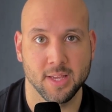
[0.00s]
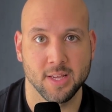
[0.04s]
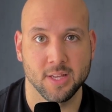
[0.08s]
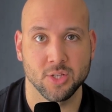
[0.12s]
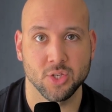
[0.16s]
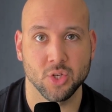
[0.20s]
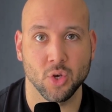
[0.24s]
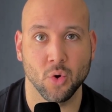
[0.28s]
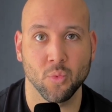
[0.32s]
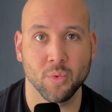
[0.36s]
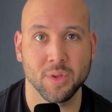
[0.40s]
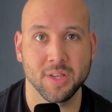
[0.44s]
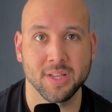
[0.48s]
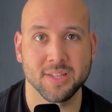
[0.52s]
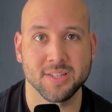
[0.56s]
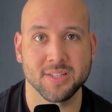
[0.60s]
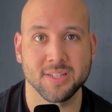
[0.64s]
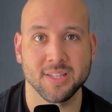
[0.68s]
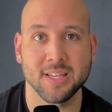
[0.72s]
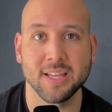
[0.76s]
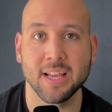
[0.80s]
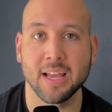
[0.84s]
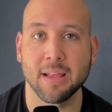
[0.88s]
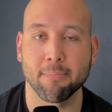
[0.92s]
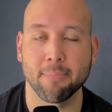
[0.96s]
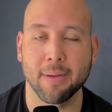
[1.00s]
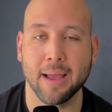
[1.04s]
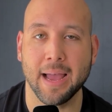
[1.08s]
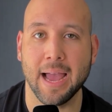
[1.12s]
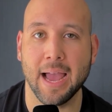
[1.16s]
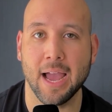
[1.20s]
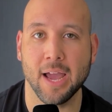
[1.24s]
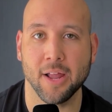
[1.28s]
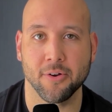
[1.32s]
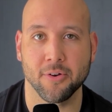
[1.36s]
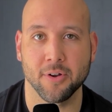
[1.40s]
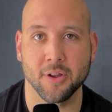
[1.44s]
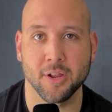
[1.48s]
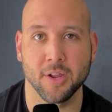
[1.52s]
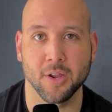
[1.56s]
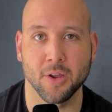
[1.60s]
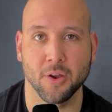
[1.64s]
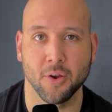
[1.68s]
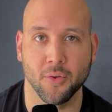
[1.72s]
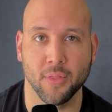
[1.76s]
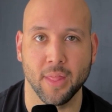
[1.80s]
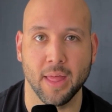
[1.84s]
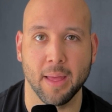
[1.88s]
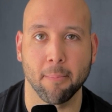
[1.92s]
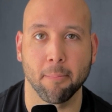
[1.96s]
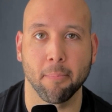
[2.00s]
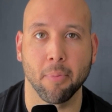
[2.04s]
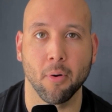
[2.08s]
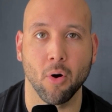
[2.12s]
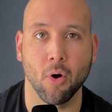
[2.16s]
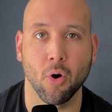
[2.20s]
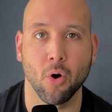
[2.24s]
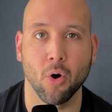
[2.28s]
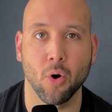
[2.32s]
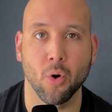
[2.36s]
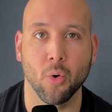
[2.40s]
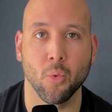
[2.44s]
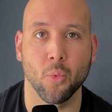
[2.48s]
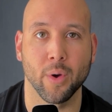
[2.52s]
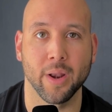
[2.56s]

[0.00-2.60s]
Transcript: So we see a pattern here that Paul,